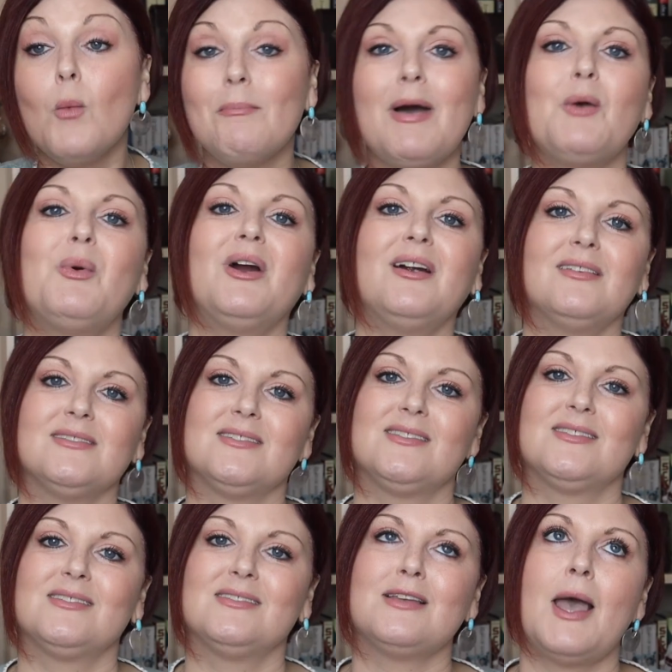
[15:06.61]
my
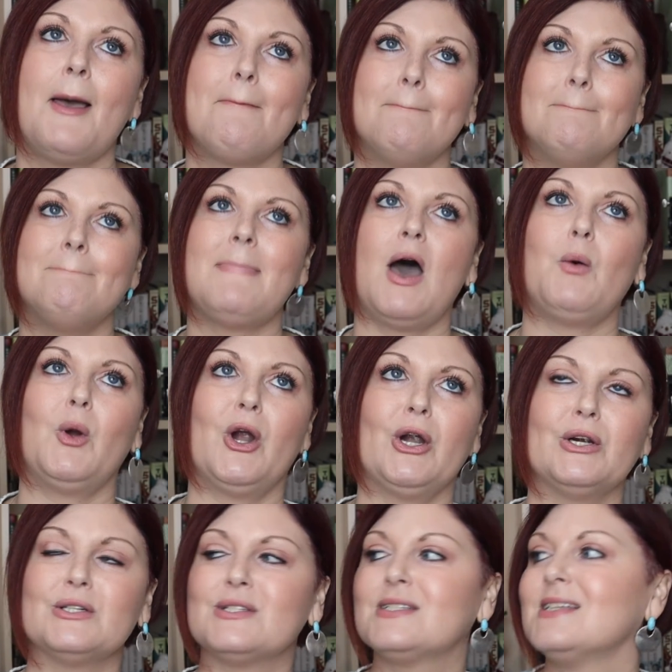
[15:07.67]
words.
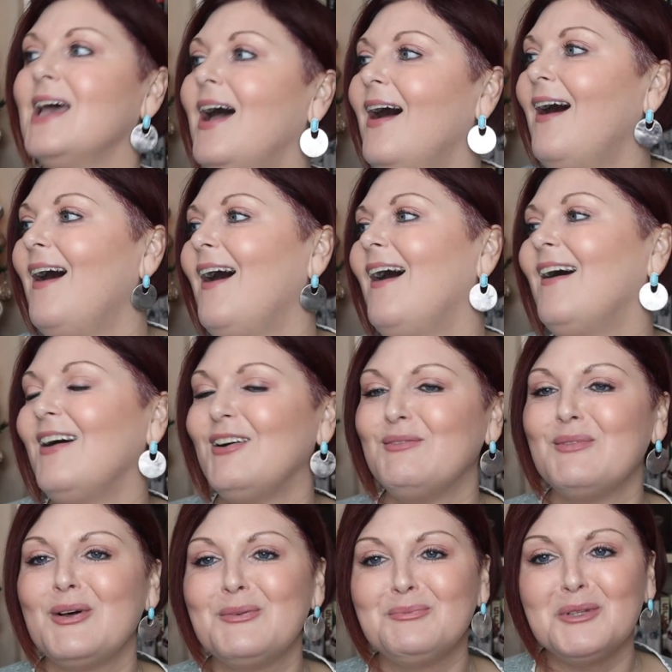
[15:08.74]

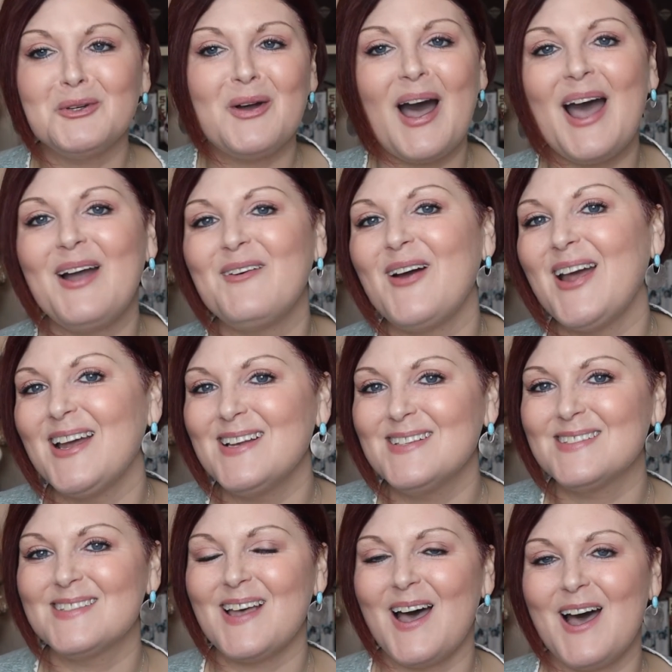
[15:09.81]
Blue
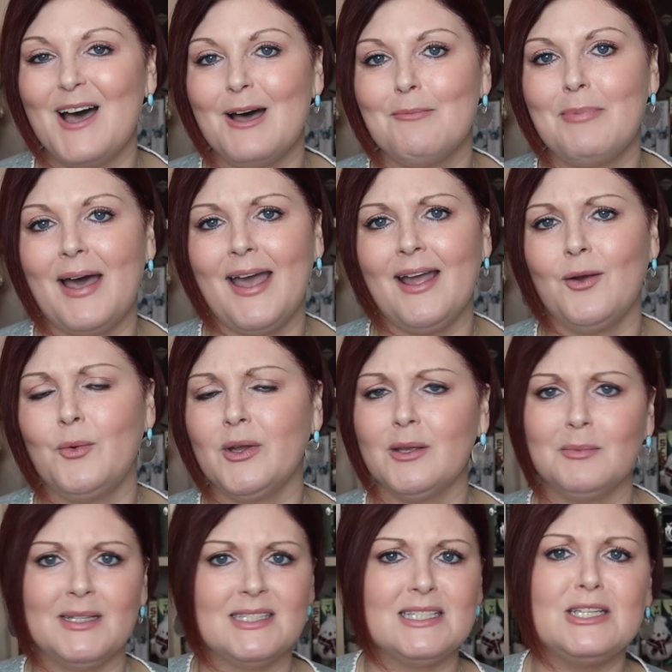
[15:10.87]
Highways by
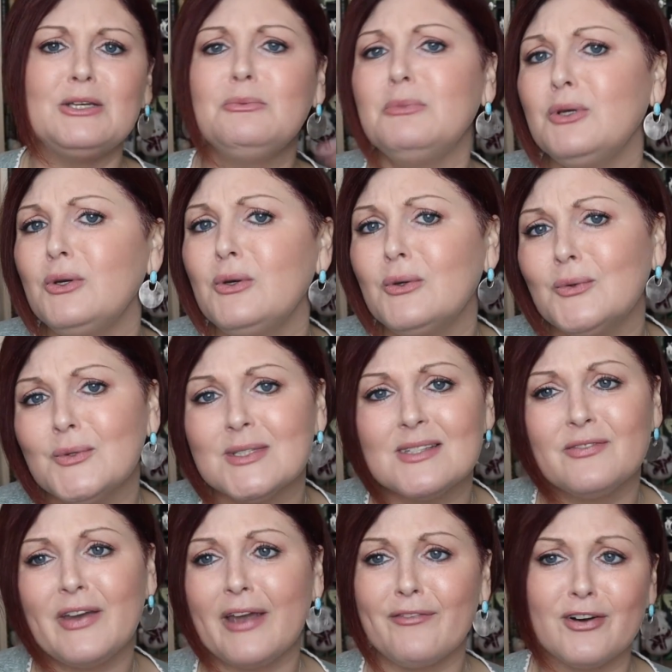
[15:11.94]
William Lease Moon was
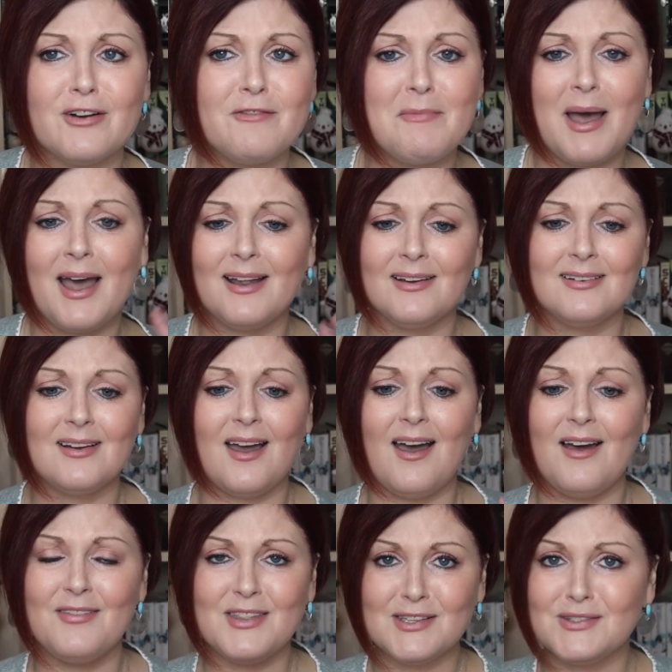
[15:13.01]
a favorite of mine
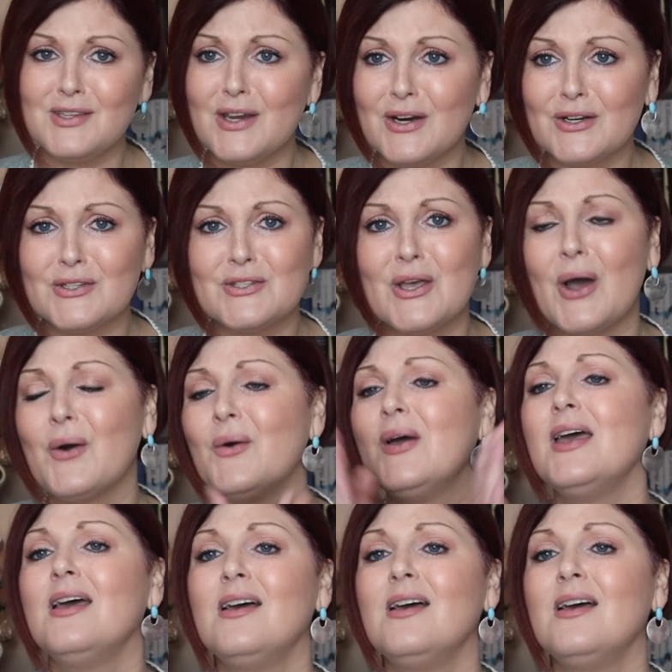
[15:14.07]
this year, so